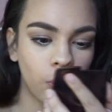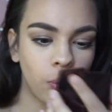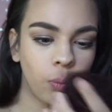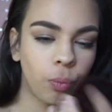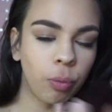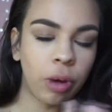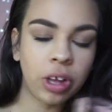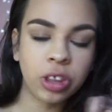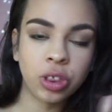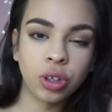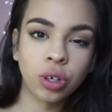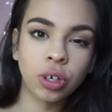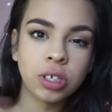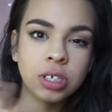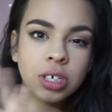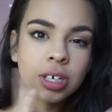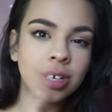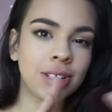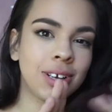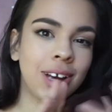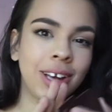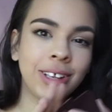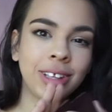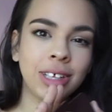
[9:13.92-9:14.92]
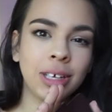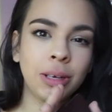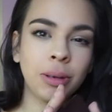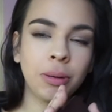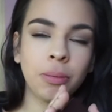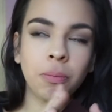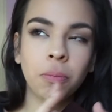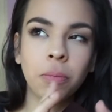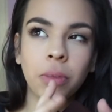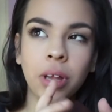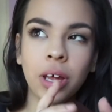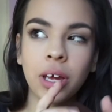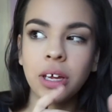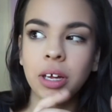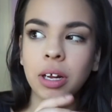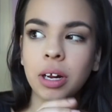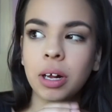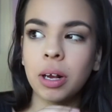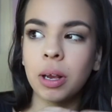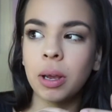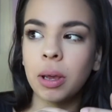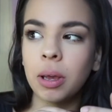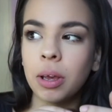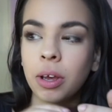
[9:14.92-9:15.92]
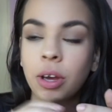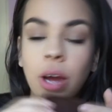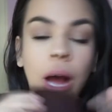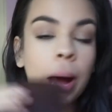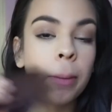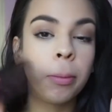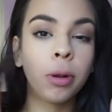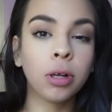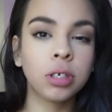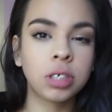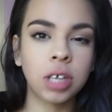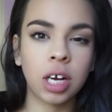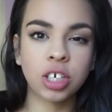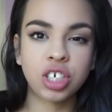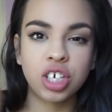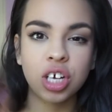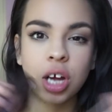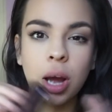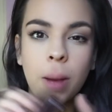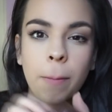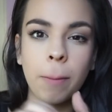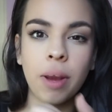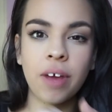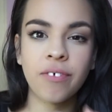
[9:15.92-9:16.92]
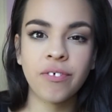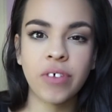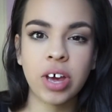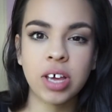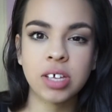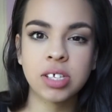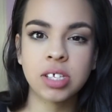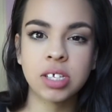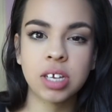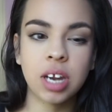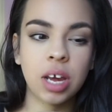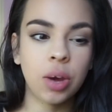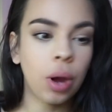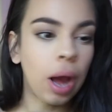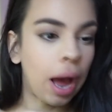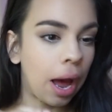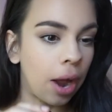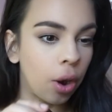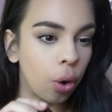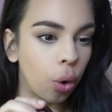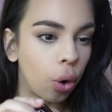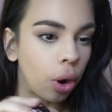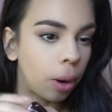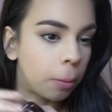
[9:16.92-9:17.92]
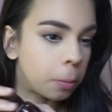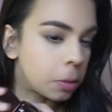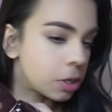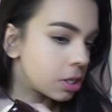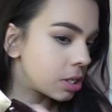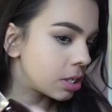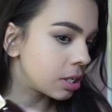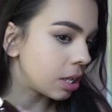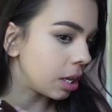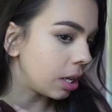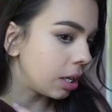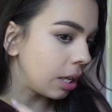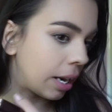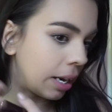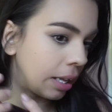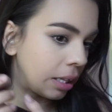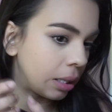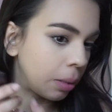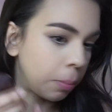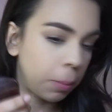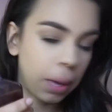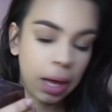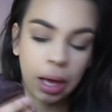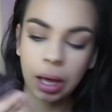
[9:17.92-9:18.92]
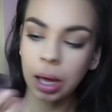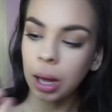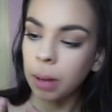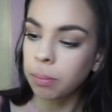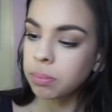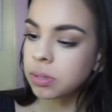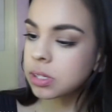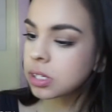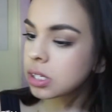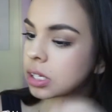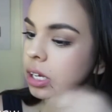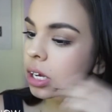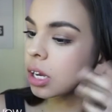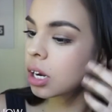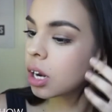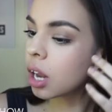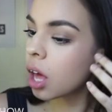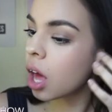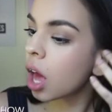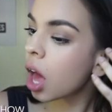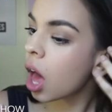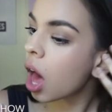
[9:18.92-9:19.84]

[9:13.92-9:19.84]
My thoughts are nothing, like, I'm not touching up my face today at all, I'm just letting the makeup sit.